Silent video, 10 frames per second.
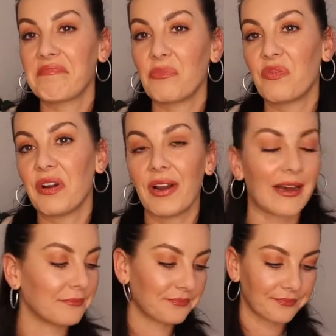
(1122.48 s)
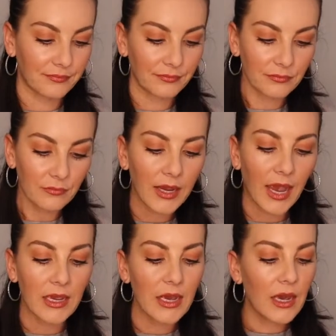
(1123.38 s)
we'll figure it out.
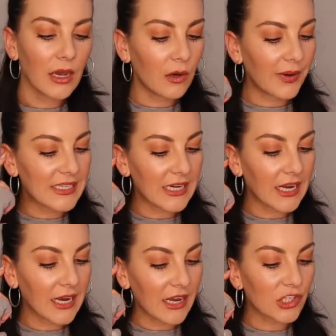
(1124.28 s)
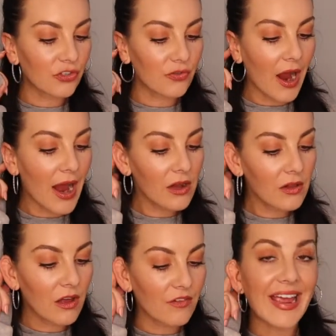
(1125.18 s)
Okay, we did a
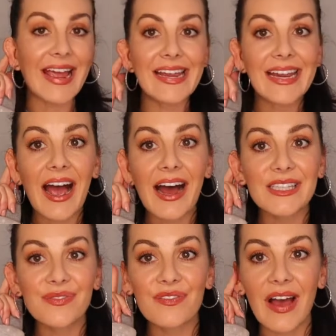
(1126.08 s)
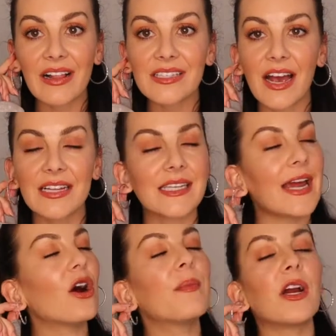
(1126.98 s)
trial of e-cards for Valentine's
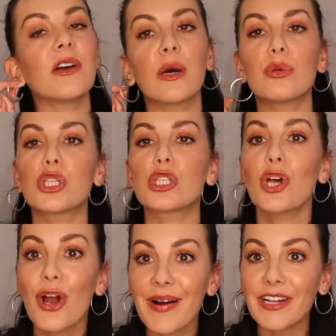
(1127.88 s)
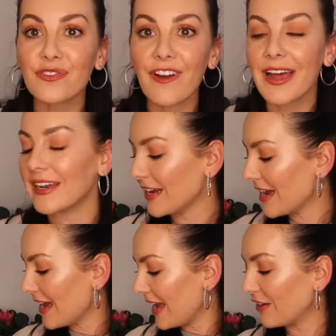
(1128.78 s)
Day. Oh my God, that was so much fun.
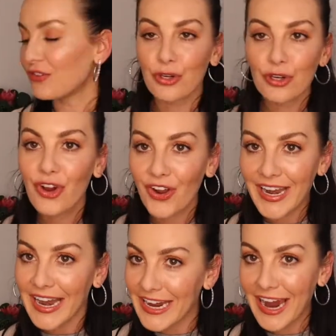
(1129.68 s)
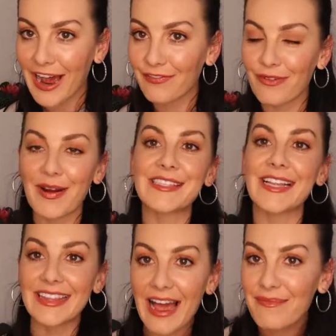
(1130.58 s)
If you got an e-card from us,
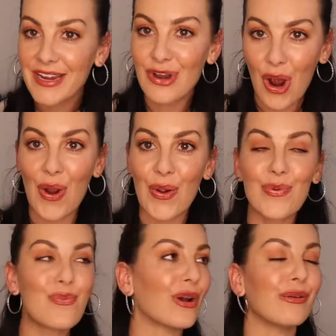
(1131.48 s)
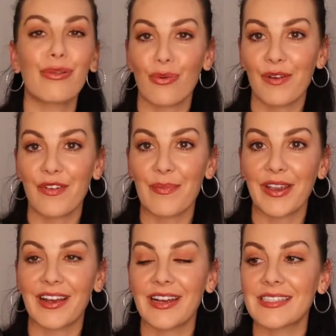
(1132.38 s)
let me know what you thought of it,
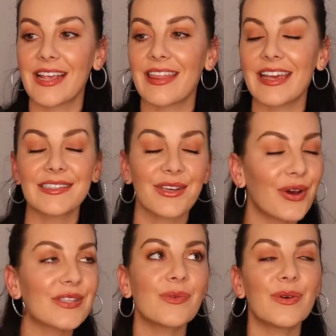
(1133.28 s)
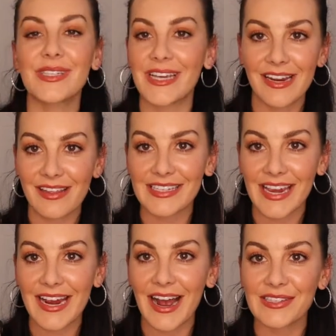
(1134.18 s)
because these girls that we were sending these
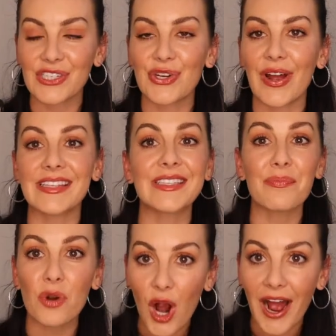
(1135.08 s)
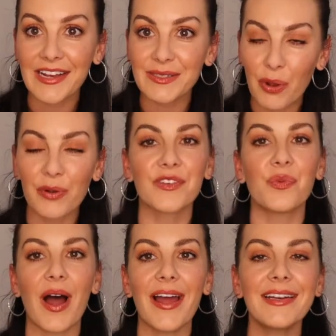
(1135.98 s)
e-cards to and surprise bottles of
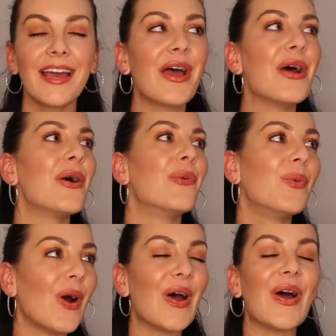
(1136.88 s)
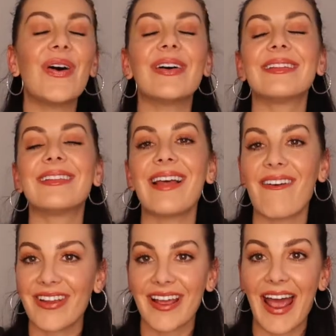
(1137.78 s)
wine were
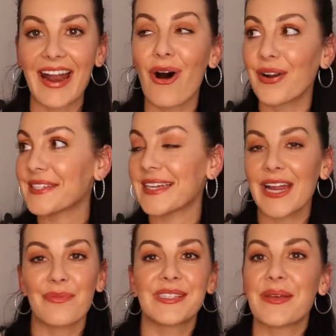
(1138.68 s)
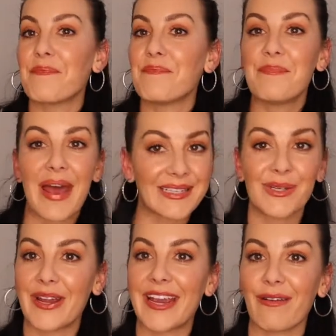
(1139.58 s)
loving it. And honestly, it was the best
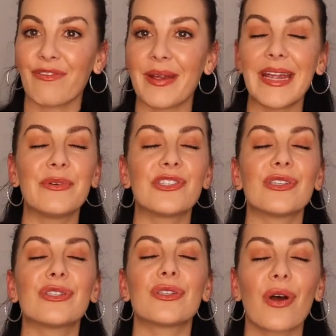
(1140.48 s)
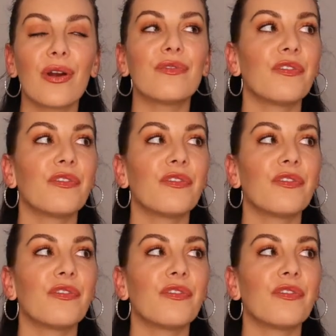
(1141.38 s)
weekend for me. It was just so